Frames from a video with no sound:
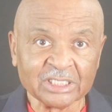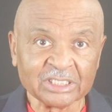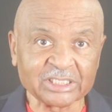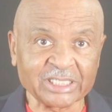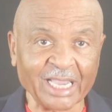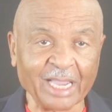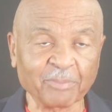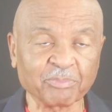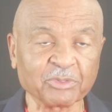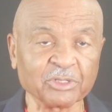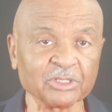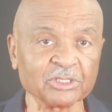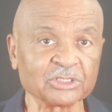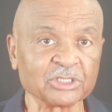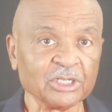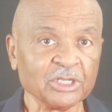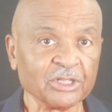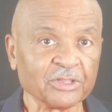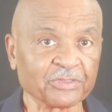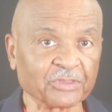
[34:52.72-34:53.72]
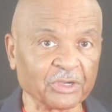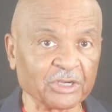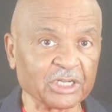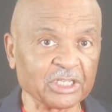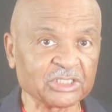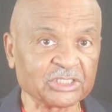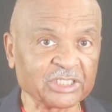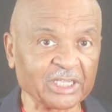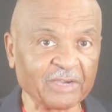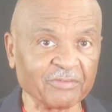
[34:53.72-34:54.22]
chapters
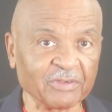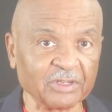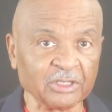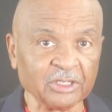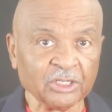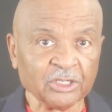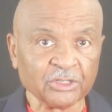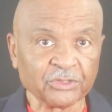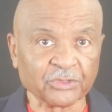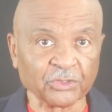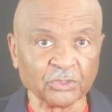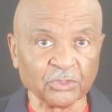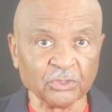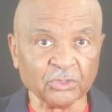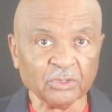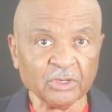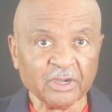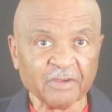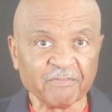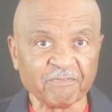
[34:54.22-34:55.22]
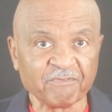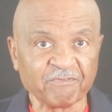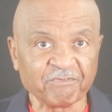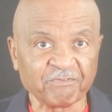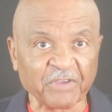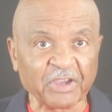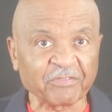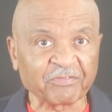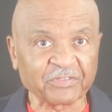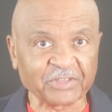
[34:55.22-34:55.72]
37 through
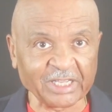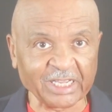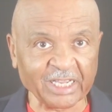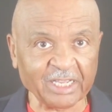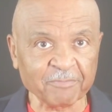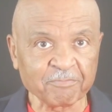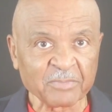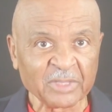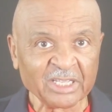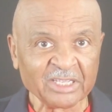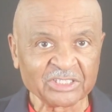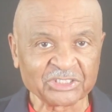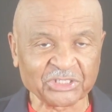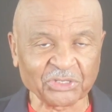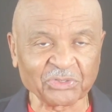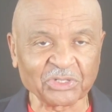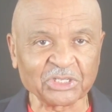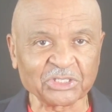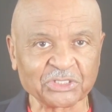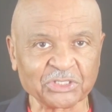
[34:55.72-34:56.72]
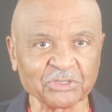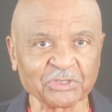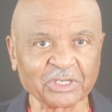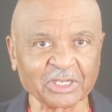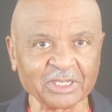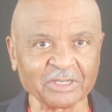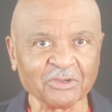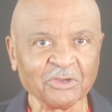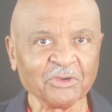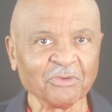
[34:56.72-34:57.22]
50, so that you
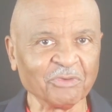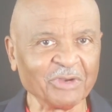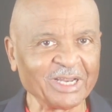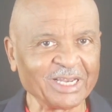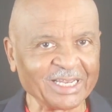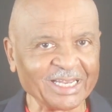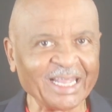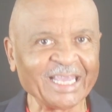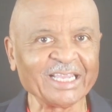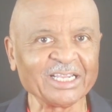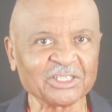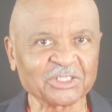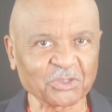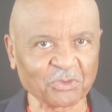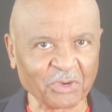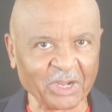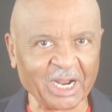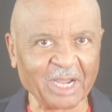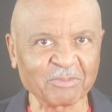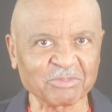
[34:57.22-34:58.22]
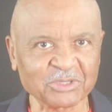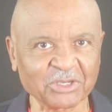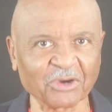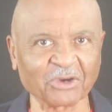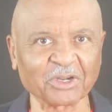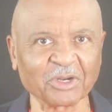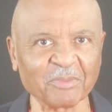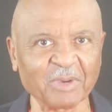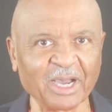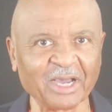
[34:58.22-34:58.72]
can relate to what I'm
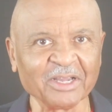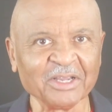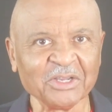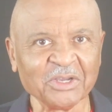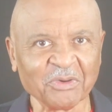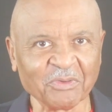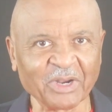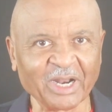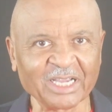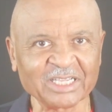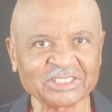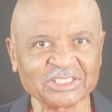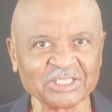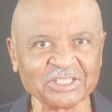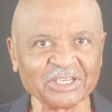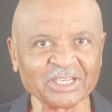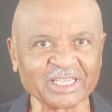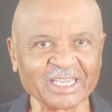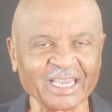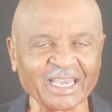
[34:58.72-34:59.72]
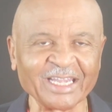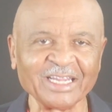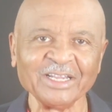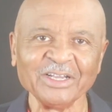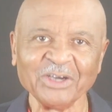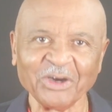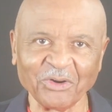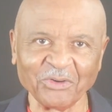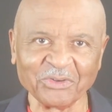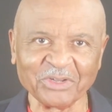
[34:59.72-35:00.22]
talking about when I see you again
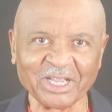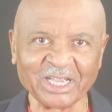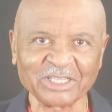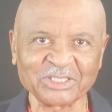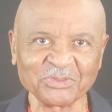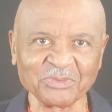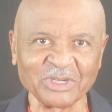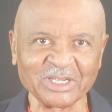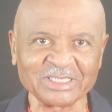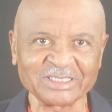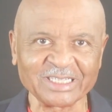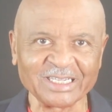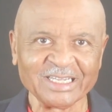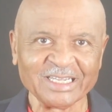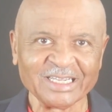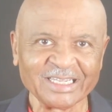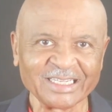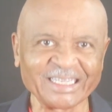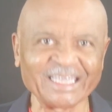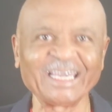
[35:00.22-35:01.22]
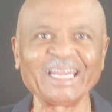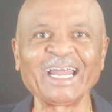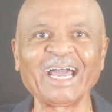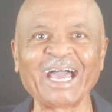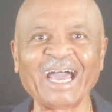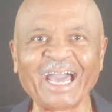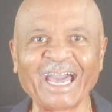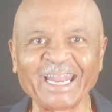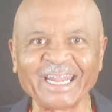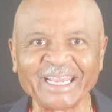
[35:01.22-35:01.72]
on next Wednesday. Get
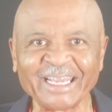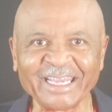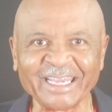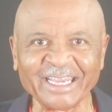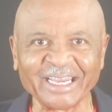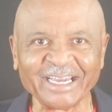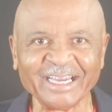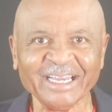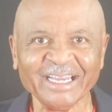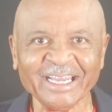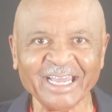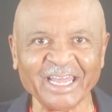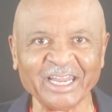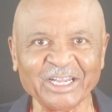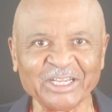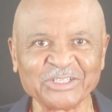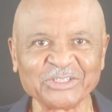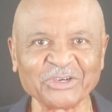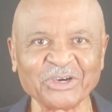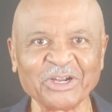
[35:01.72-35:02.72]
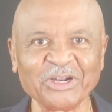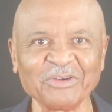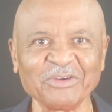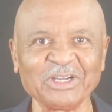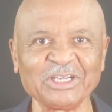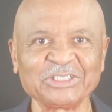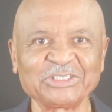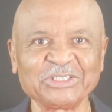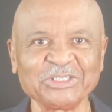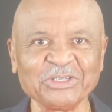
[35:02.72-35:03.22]
out of here and enjoy the
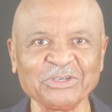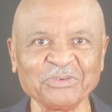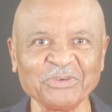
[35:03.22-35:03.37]
rest of your